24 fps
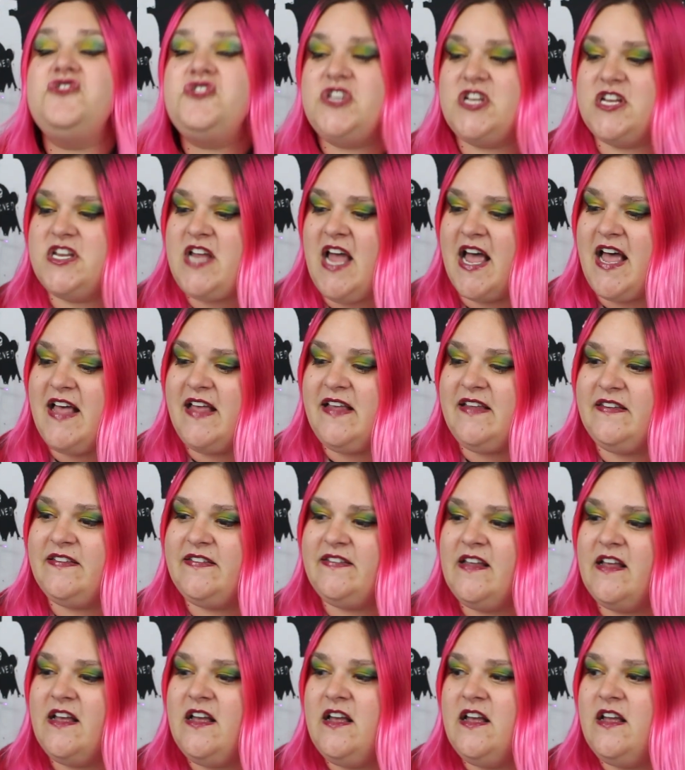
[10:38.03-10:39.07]
She
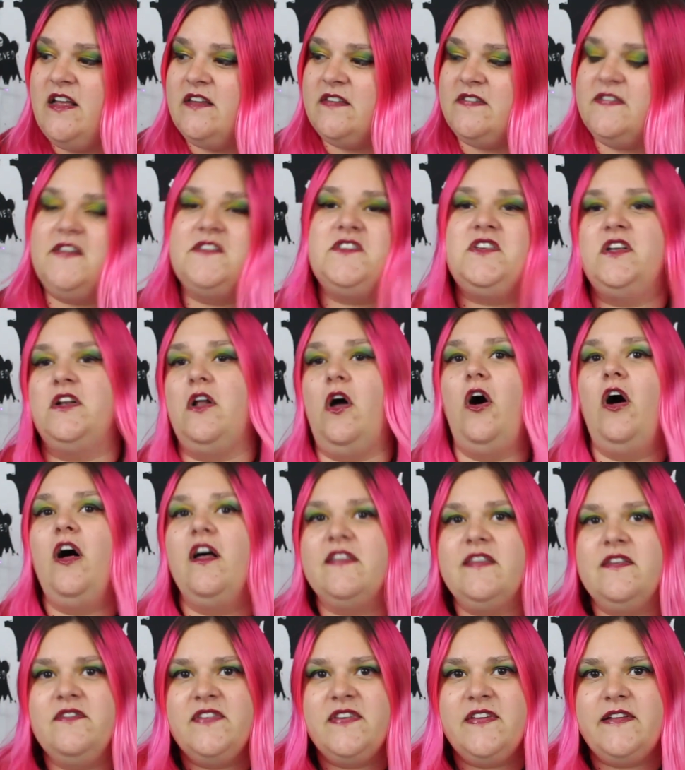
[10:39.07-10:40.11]
has such an
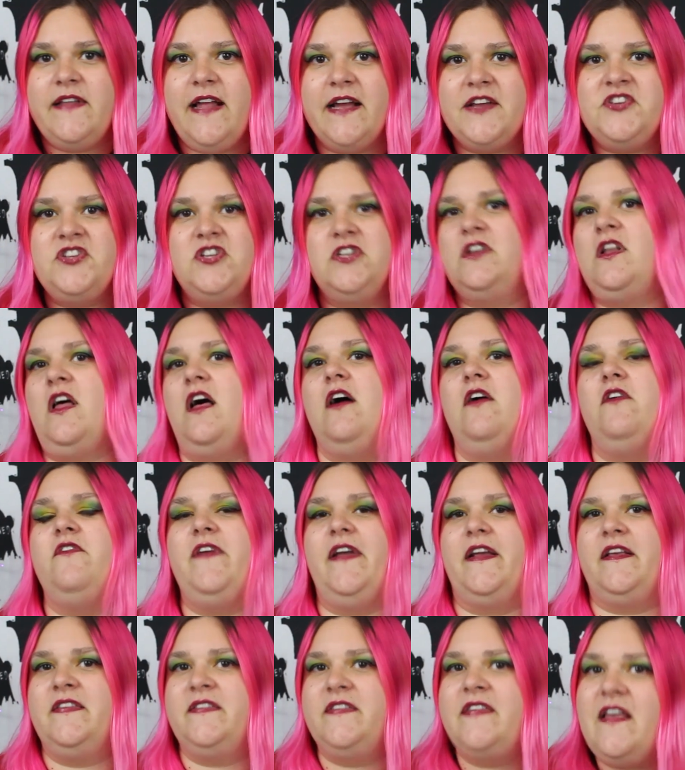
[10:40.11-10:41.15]
awesome selection of
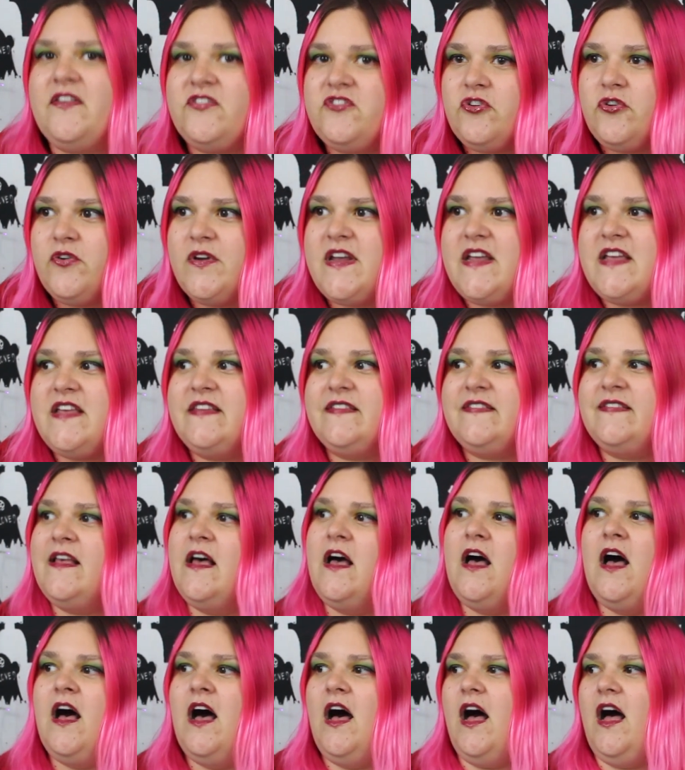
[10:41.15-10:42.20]
accessories,
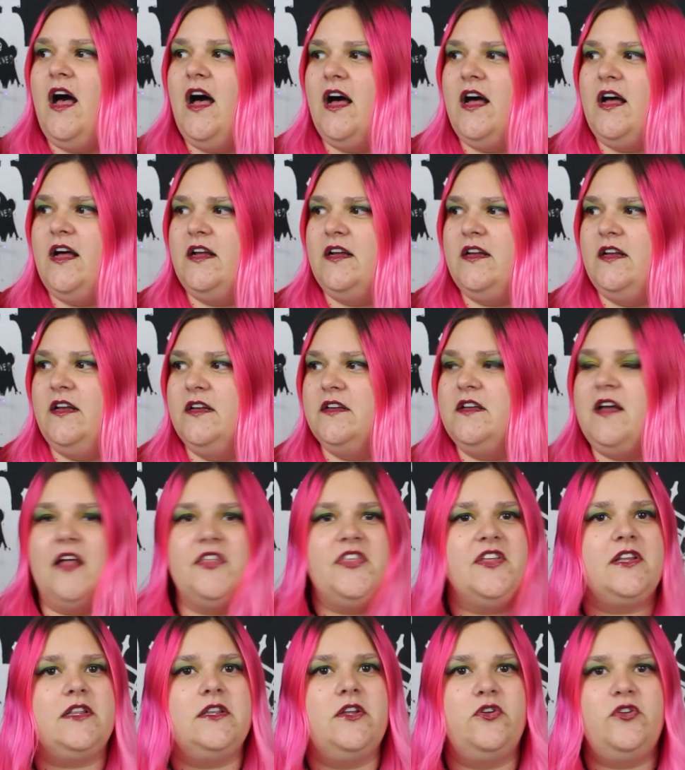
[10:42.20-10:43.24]
uh,
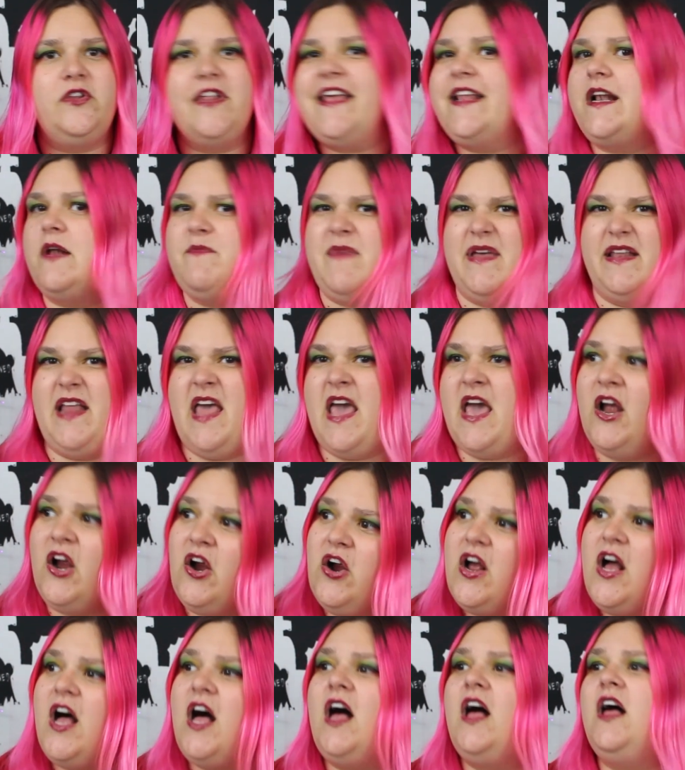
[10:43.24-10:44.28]
Gothic Lolita,
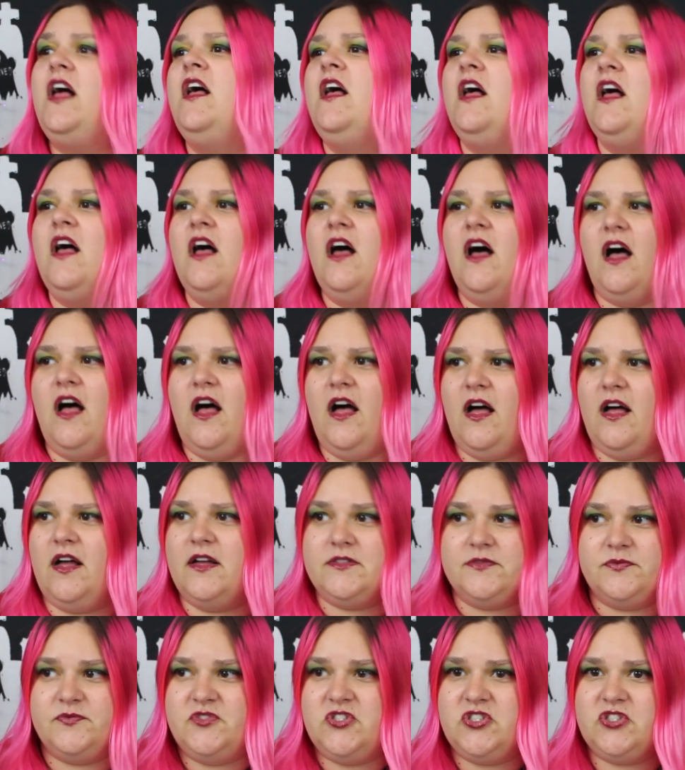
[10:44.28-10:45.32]
Menhera,
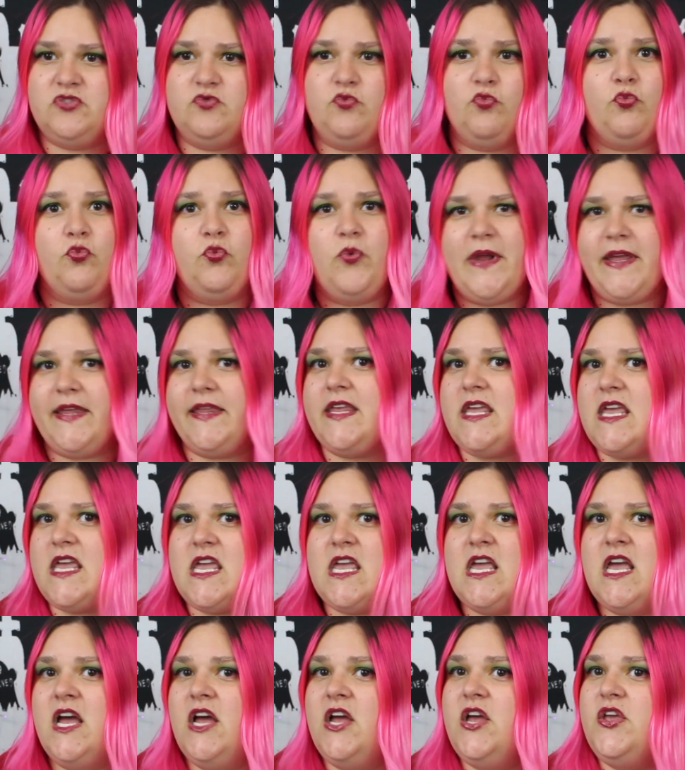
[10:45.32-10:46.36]
uh, just
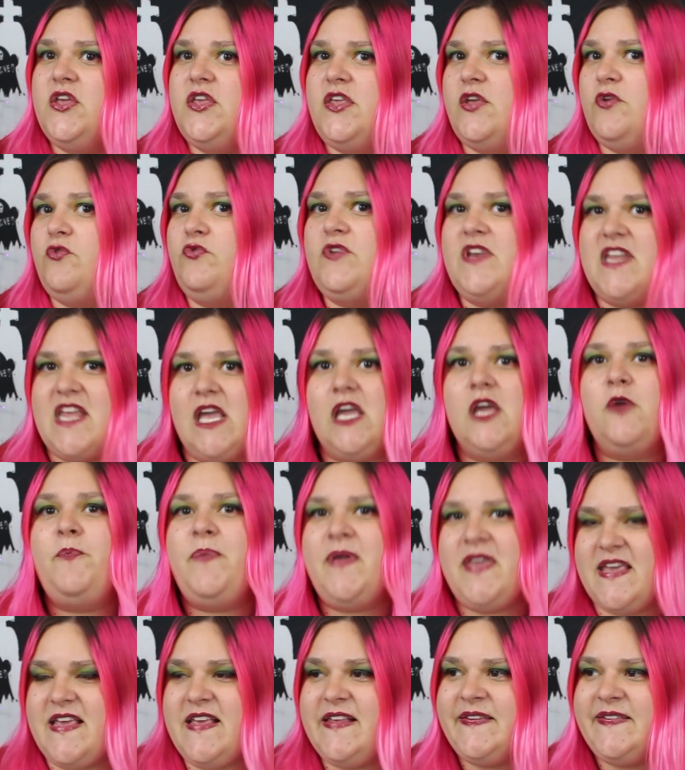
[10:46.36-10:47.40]
really unique
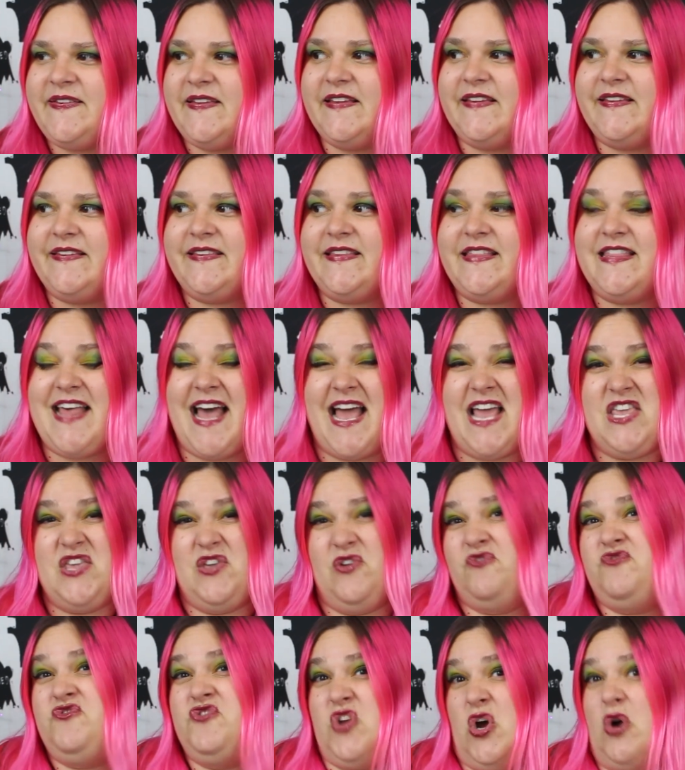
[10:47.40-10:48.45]
pieces that
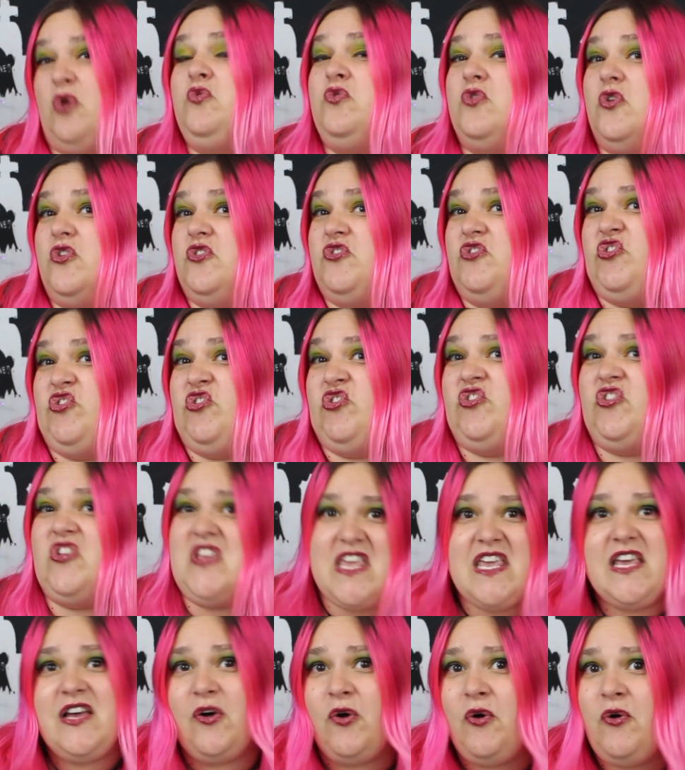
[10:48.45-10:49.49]
you don't
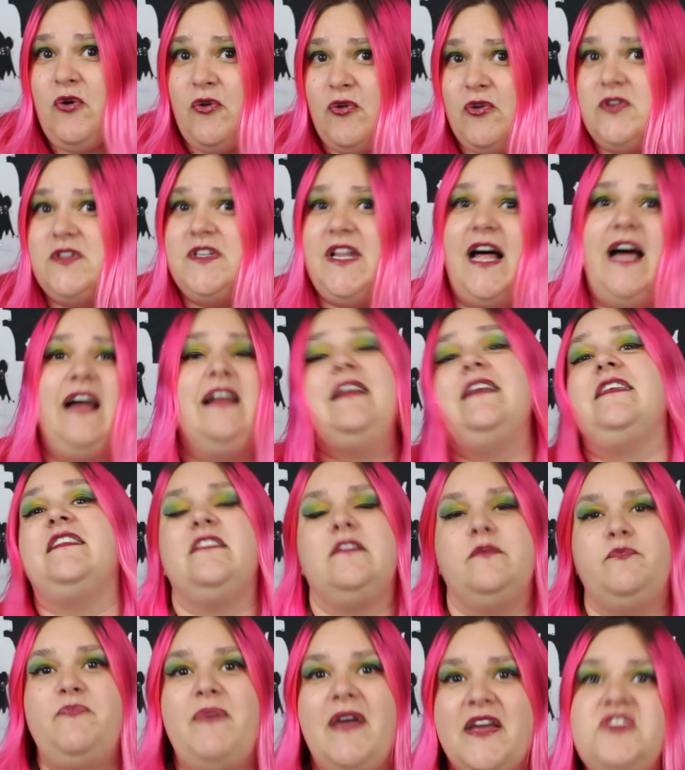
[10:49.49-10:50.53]
see a whole lot,
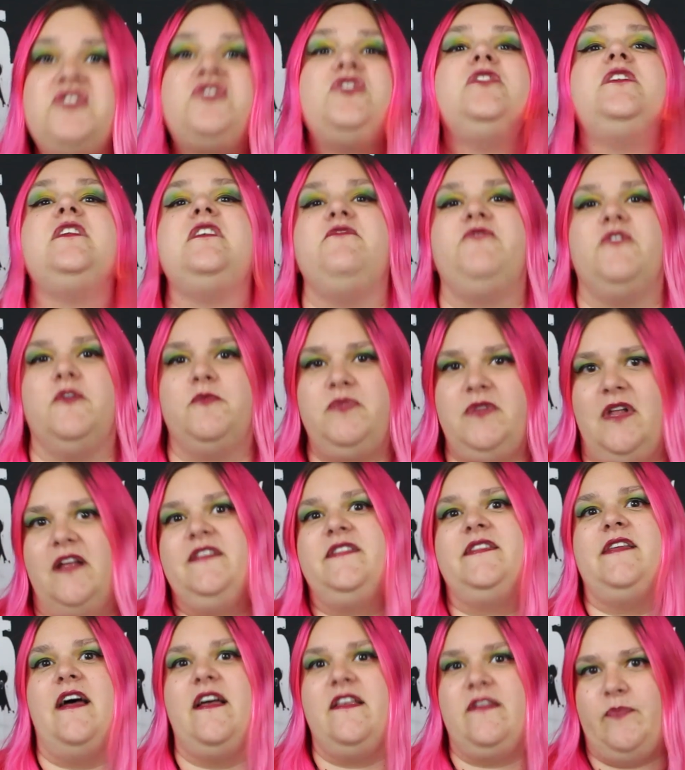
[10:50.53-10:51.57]
especially for
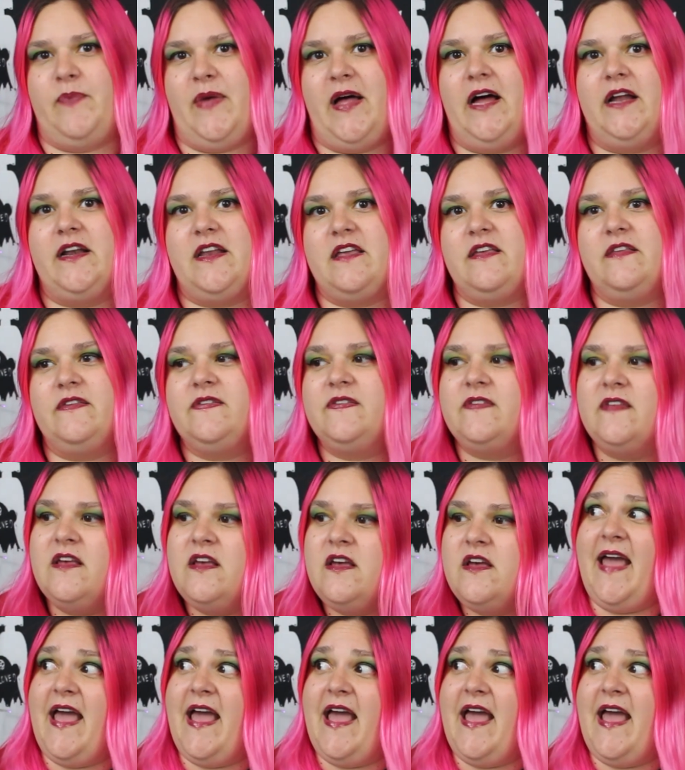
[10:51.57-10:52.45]
plus size bodies.